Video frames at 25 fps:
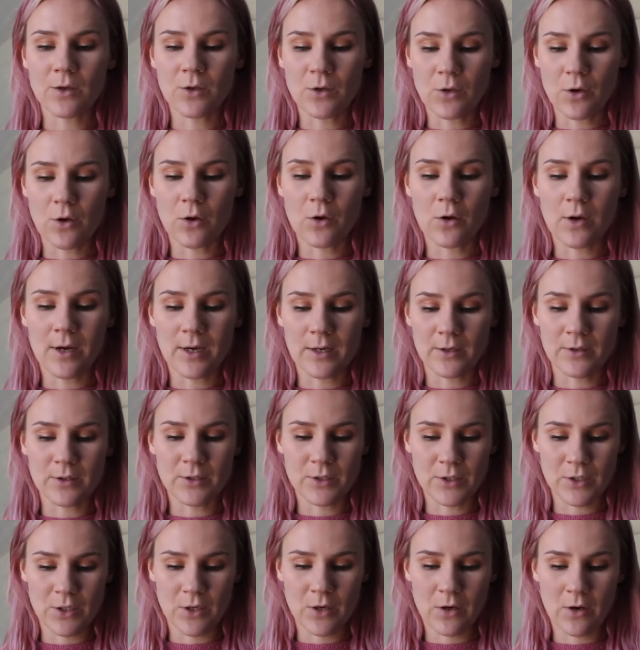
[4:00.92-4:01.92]
you can
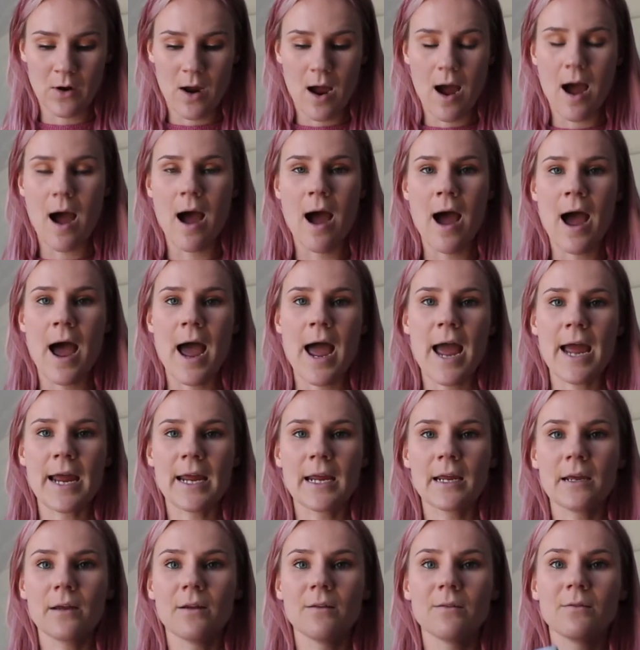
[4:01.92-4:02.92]
do.
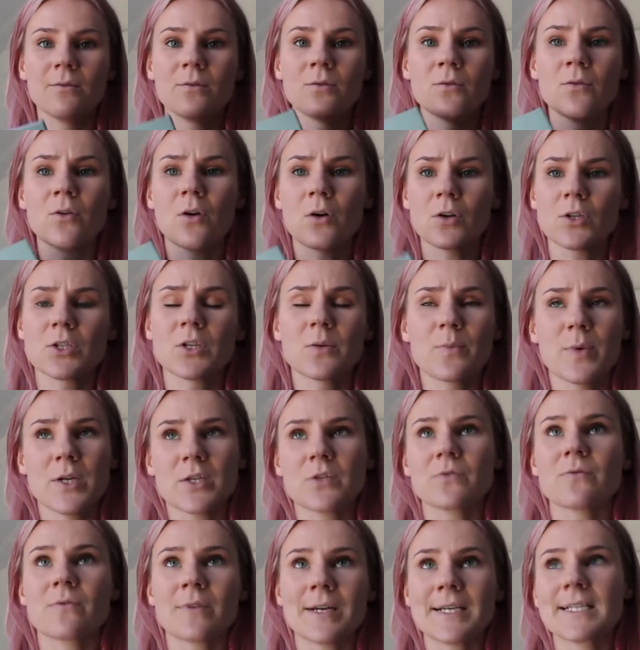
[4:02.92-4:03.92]
Not so
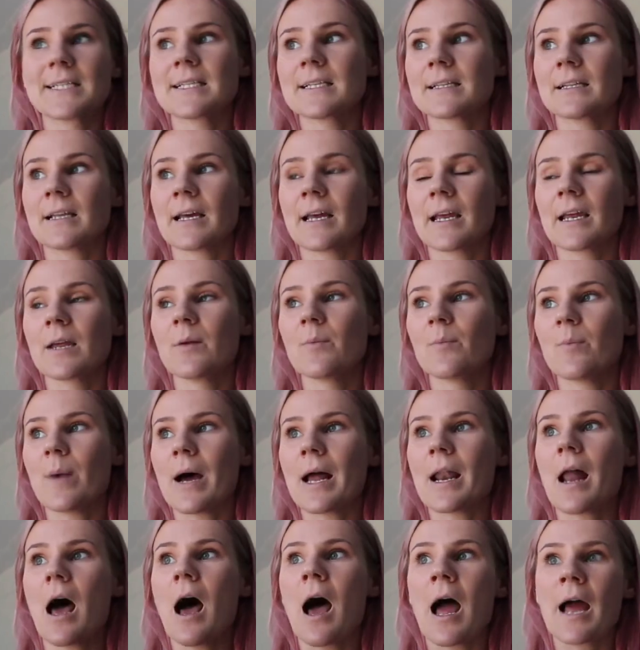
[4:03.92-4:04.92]
much recently,
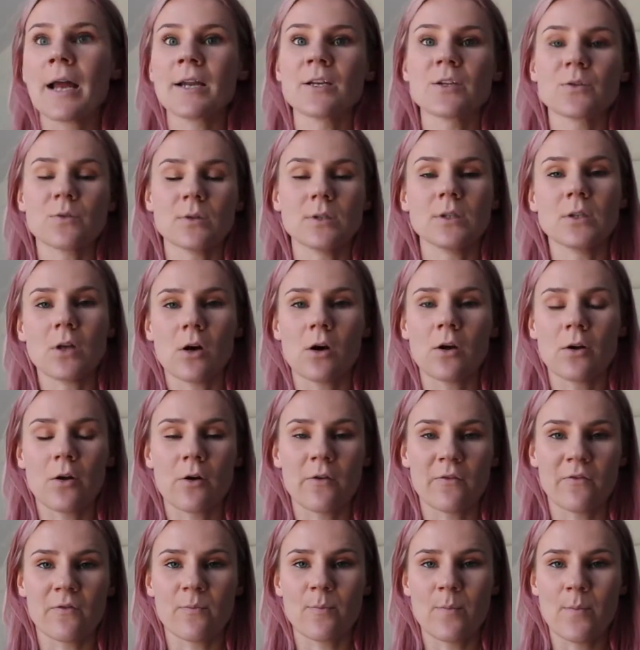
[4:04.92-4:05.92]
but I do a lot
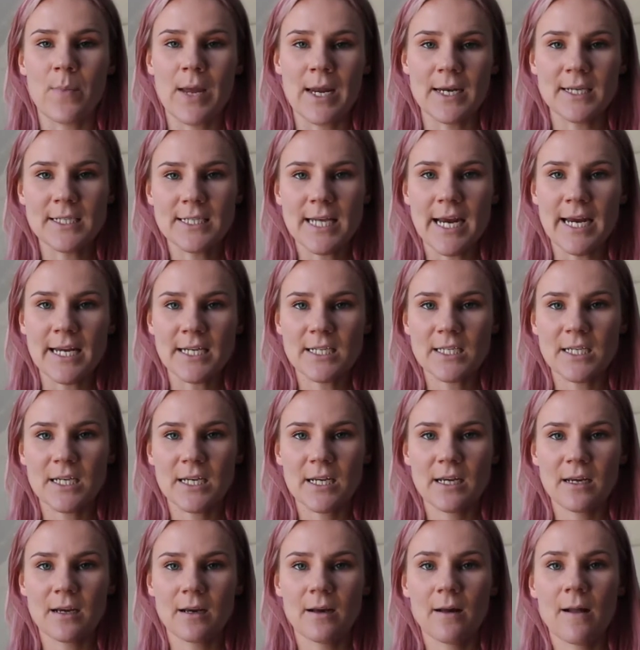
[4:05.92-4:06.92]
of
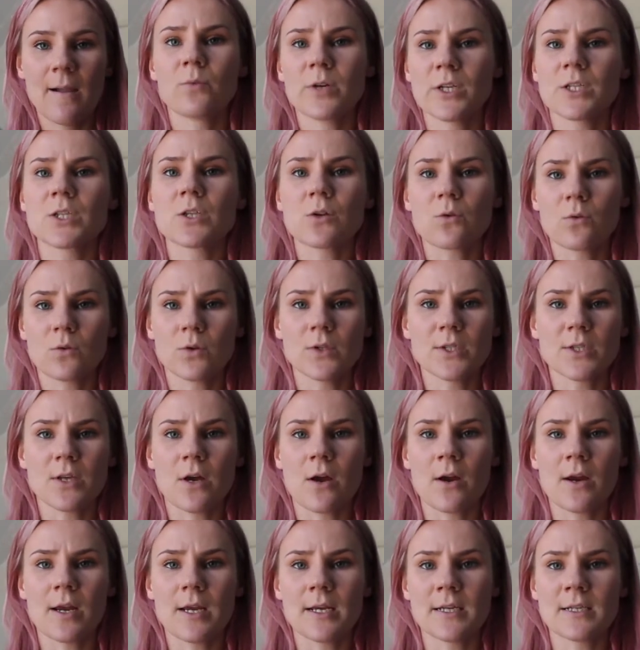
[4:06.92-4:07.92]
meditating, which
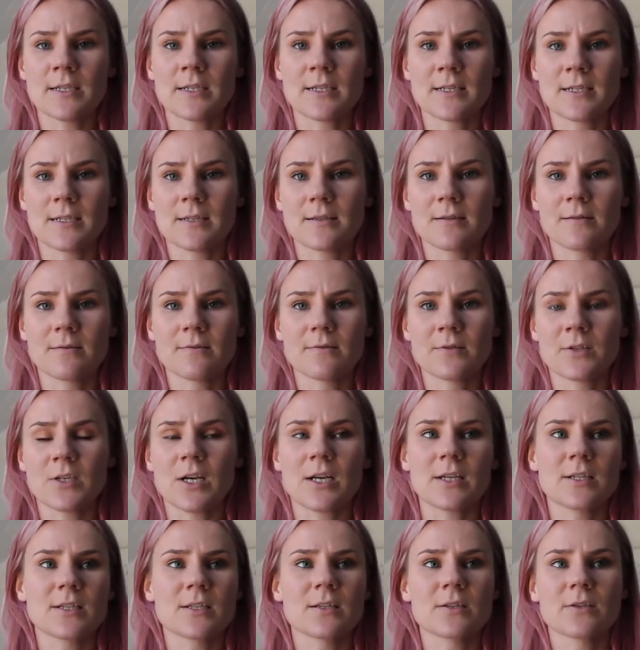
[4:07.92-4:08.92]
also is
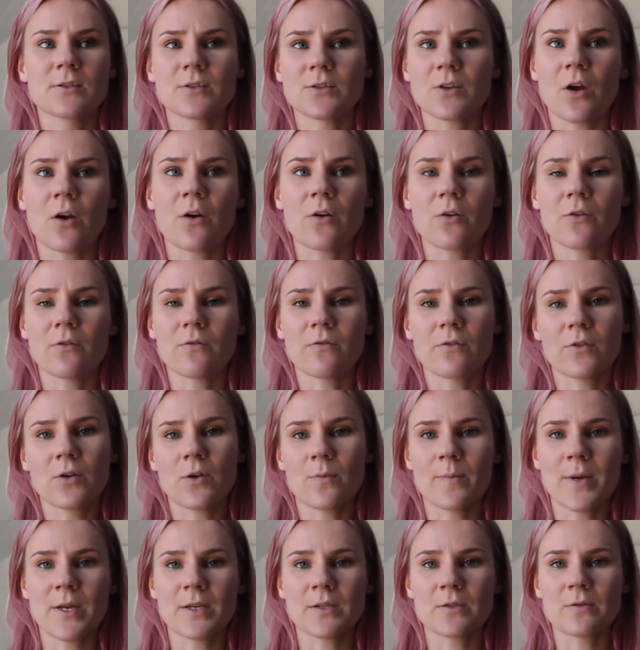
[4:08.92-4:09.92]
just so good for
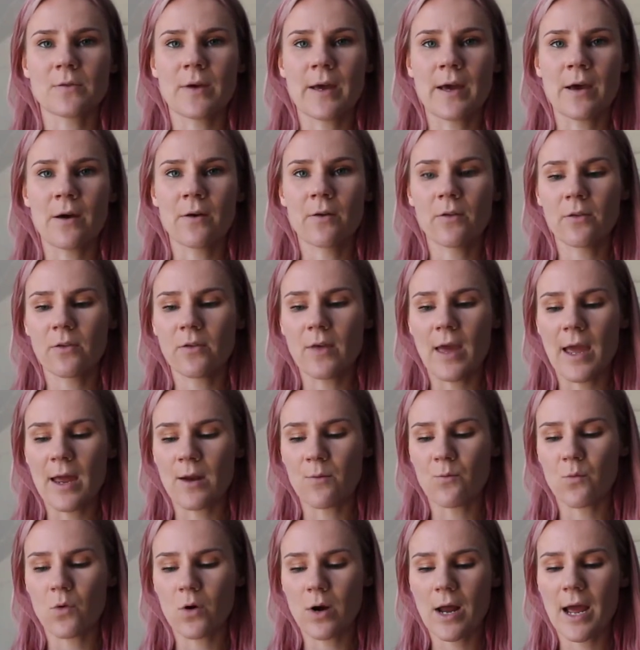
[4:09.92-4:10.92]
your mental health.
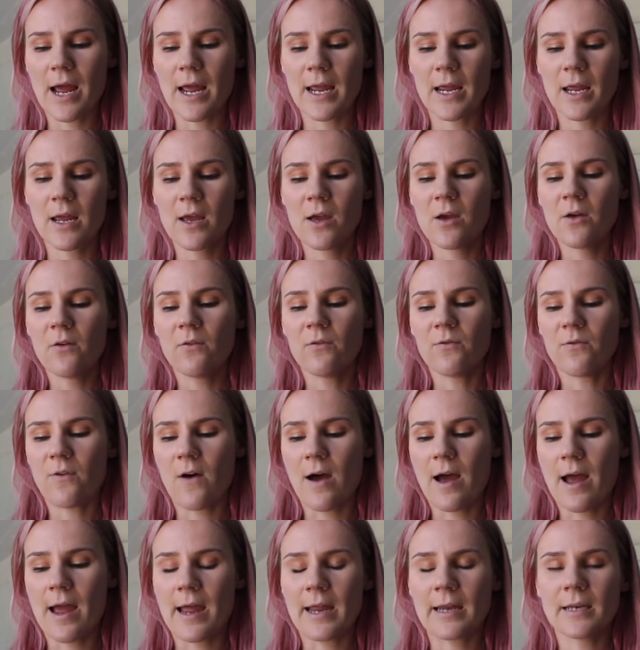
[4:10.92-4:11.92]
And what I
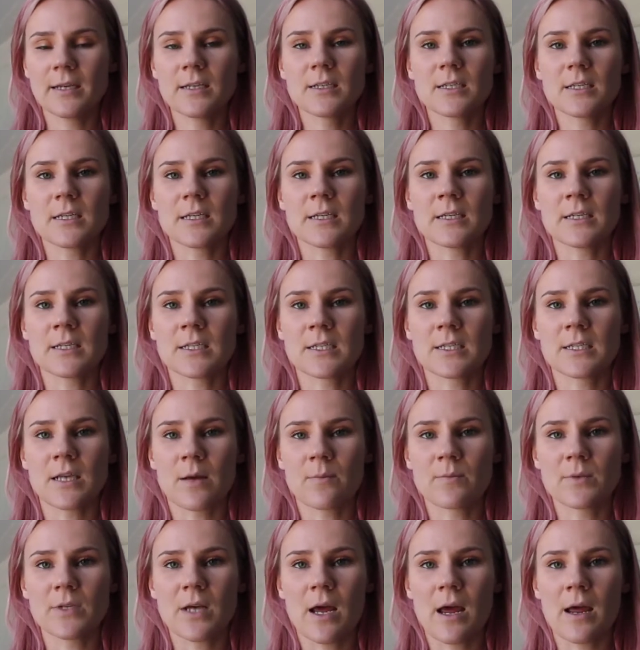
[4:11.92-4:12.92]
find is
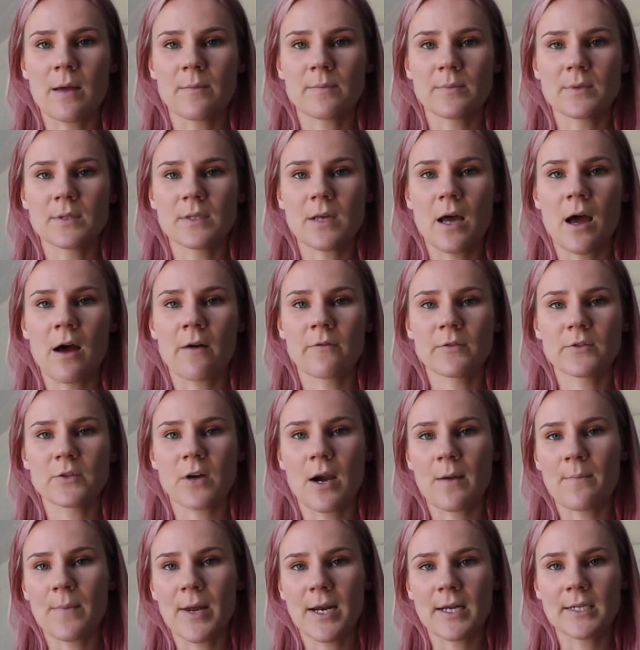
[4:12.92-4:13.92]
sometimes after
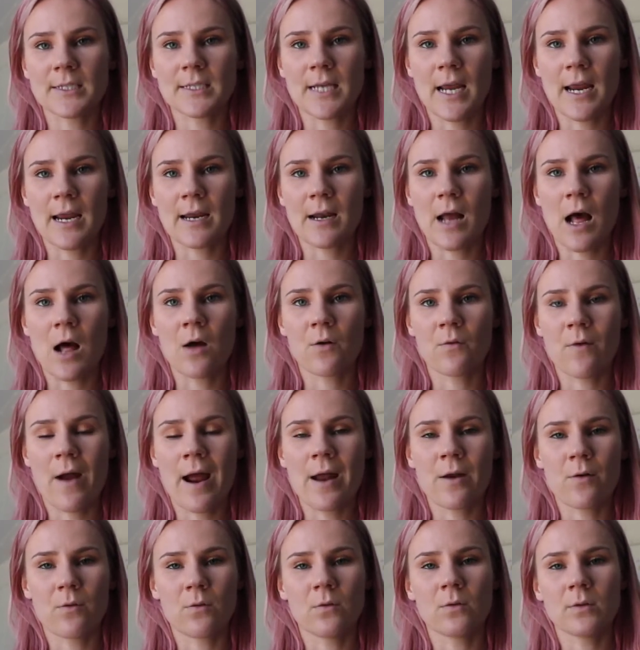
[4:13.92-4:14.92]
I meditate, I'll
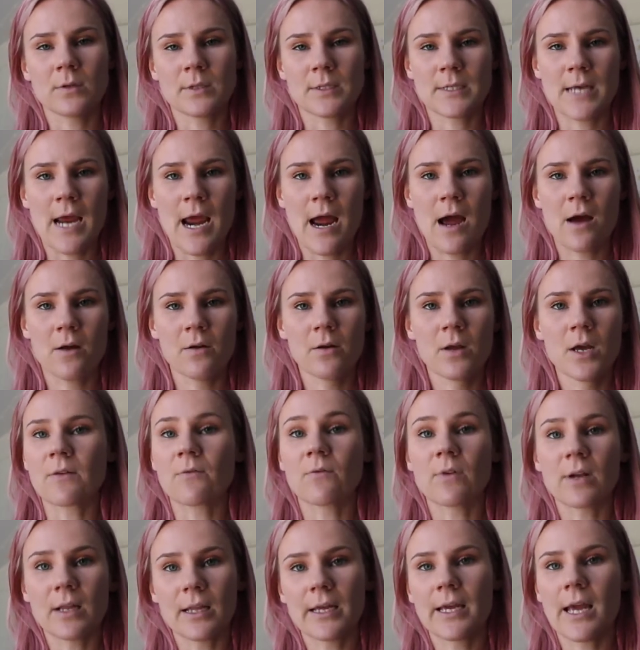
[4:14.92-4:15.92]
write it all down.
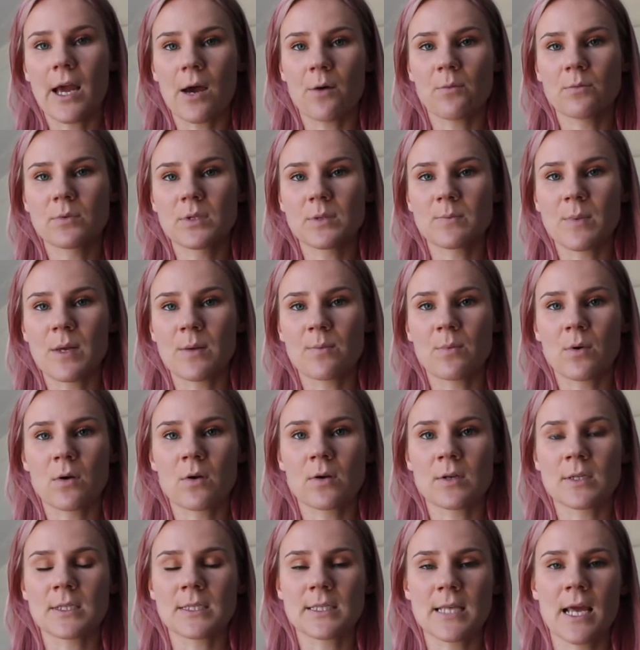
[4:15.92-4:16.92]
It really helps me
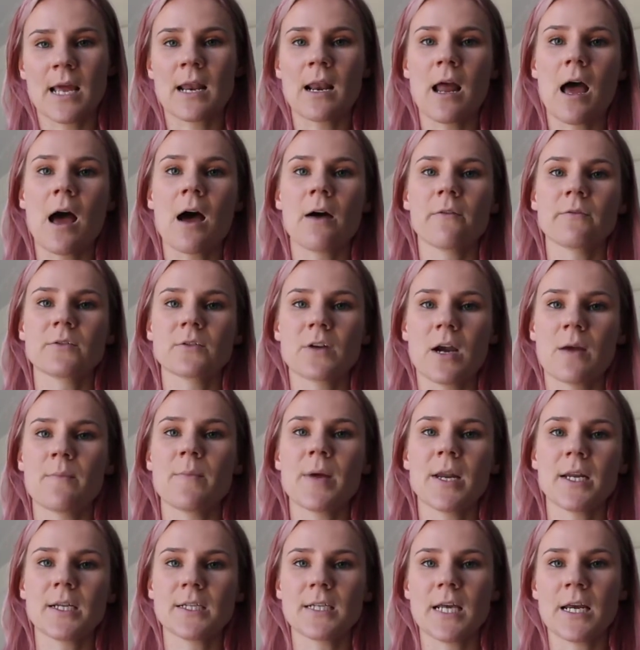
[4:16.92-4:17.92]
because then after I
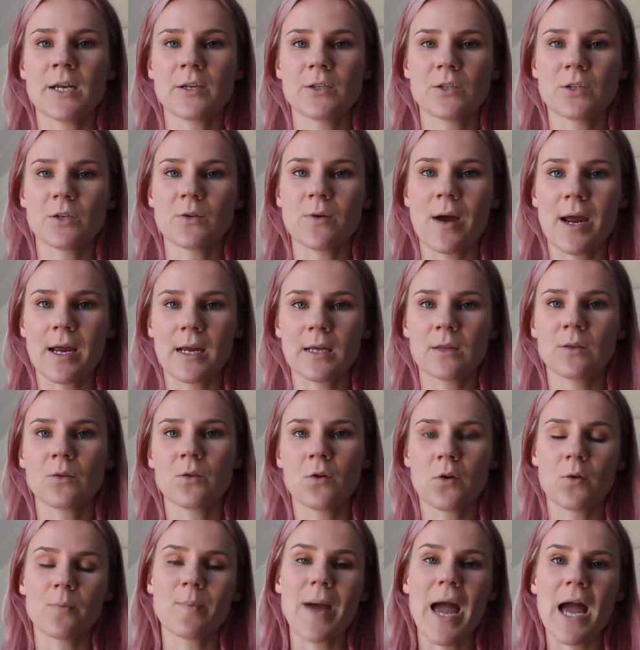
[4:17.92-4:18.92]
meditate too, I can
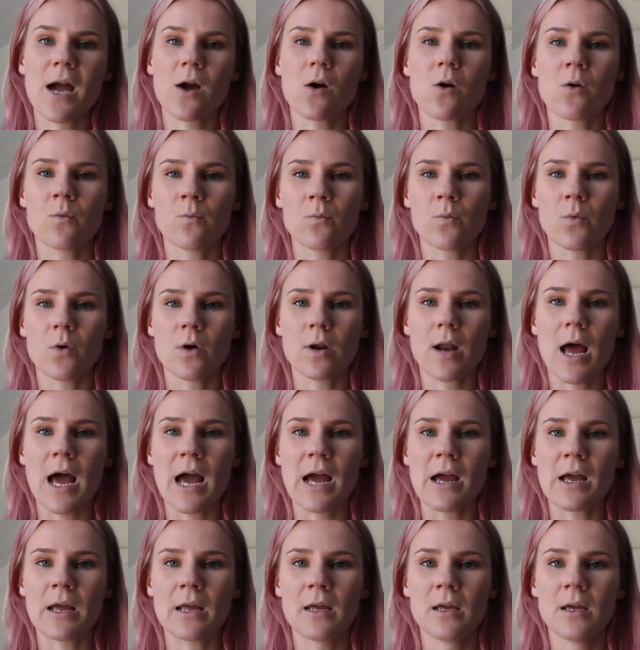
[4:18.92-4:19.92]
look back on what
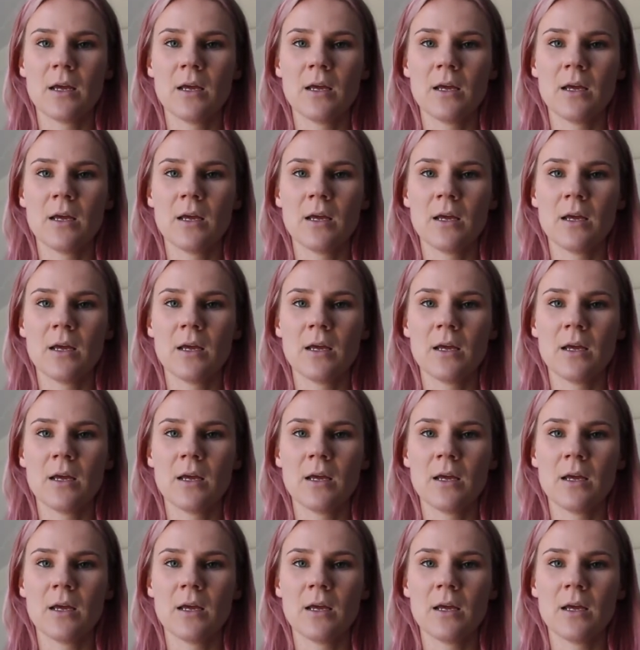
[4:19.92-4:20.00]
I